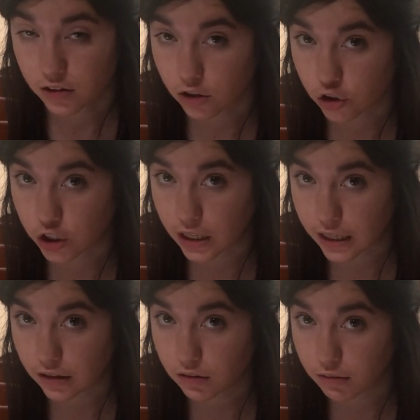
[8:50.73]
So
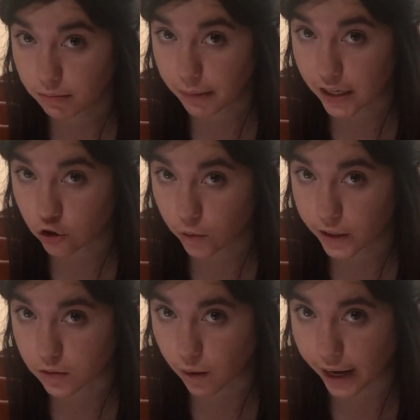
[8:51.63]
she made a
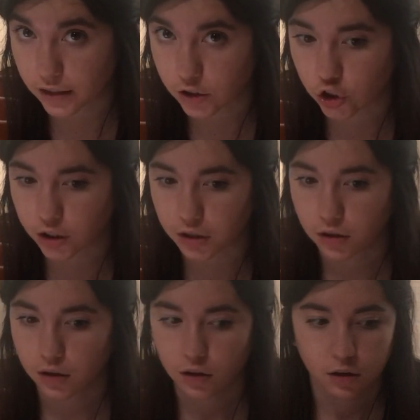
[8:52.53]
choice, right? Does she,
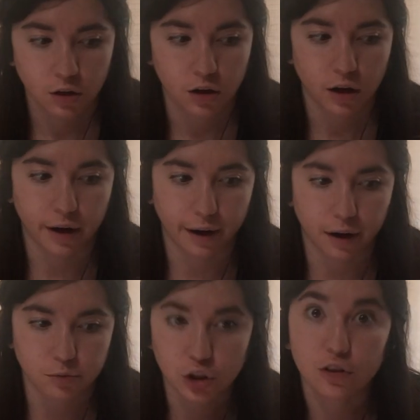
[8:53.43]

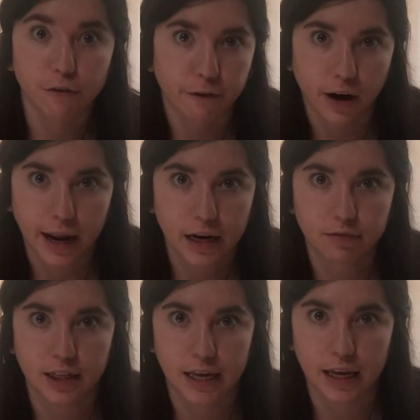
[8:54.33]
um, she's afraid of
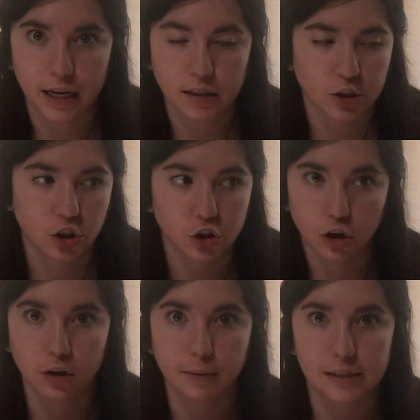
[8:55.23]
the king. Does she
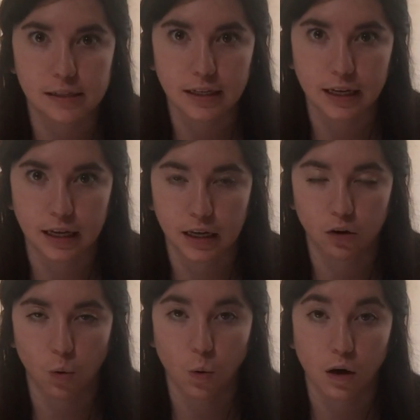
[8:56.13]
turn him into the king
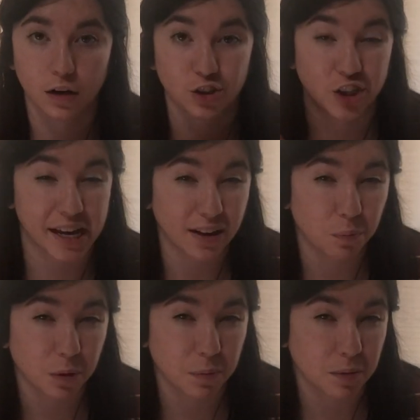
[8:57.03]
or does she
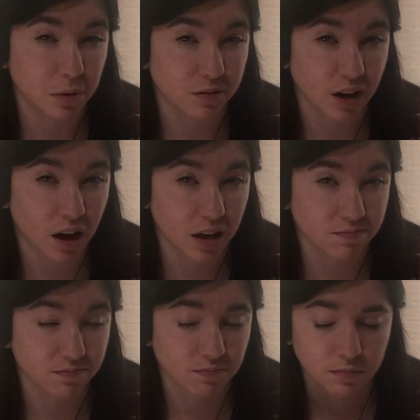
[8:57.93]
help the people of God?
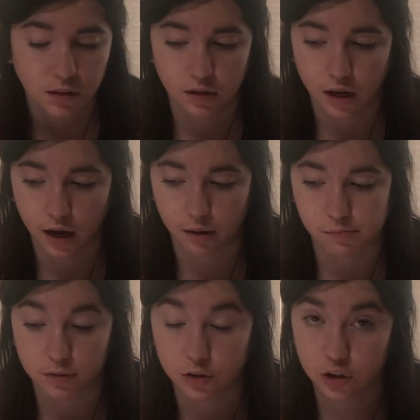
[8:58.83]

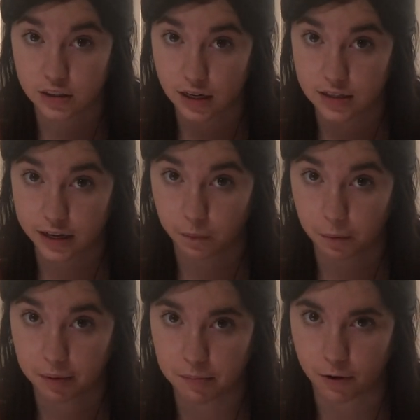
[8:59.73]
Um, so she decides to help
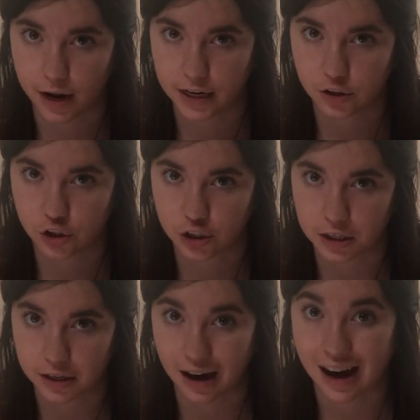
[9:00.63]
the people and
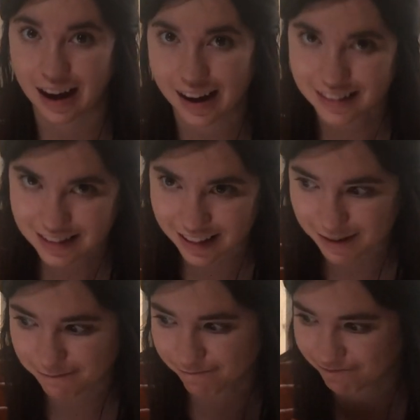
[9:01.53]
she hides
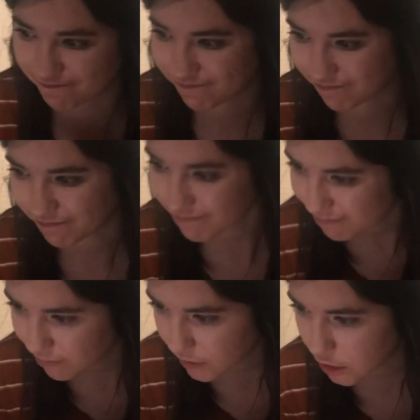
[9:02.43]
them.
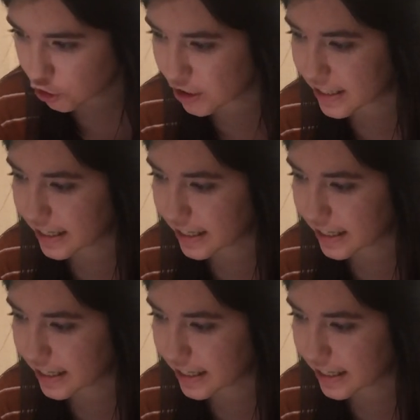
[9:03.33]
She